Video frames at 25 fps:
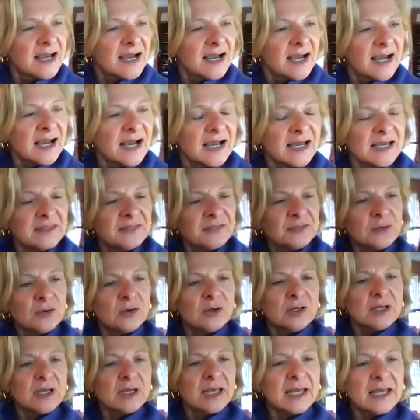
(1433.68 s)
I
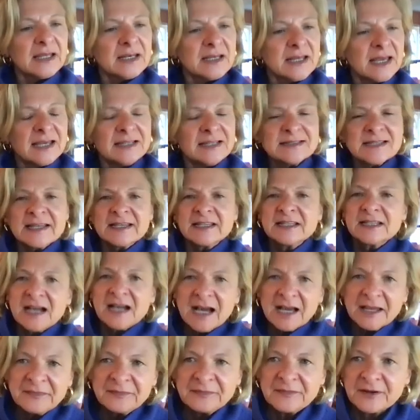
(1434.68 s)
thought, and as I
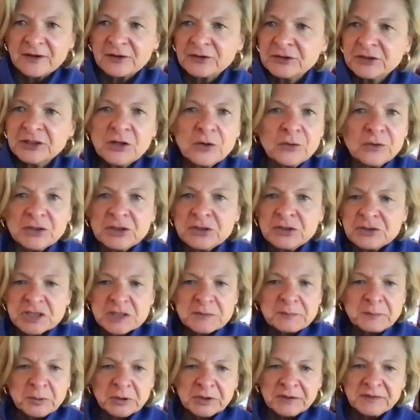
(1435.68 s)
got there, you
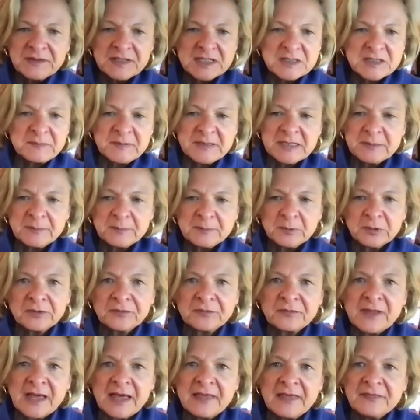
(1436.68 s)
just put these
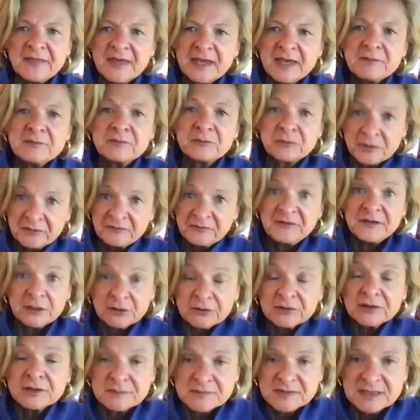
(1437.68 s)
people and they
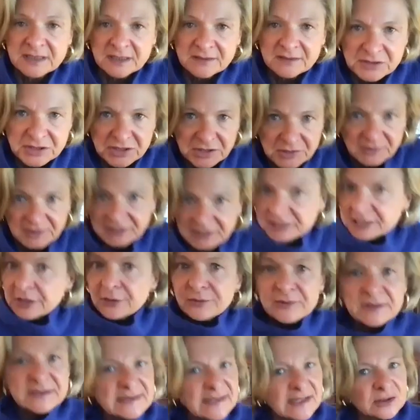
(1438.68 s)
reveal themselves to you. I
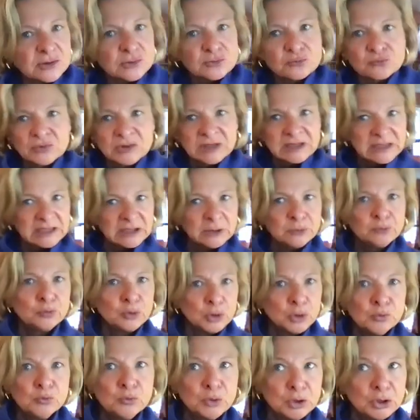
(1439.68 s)
know it sounds really
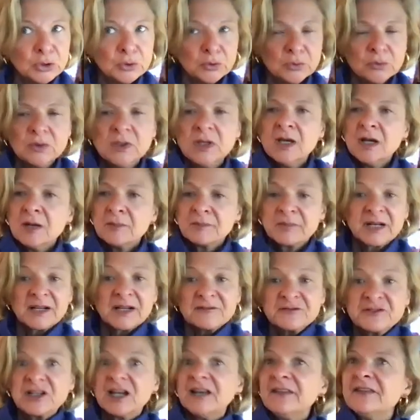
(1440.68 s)
woo-woo, but
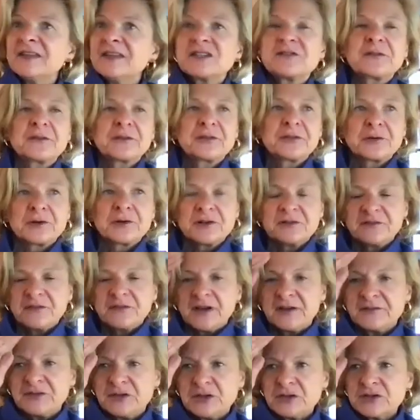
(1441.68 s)
I've done this for
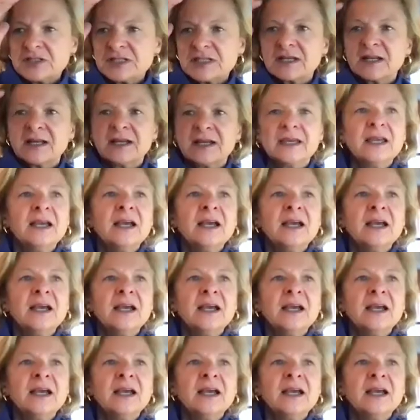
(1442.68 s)
35 years, and I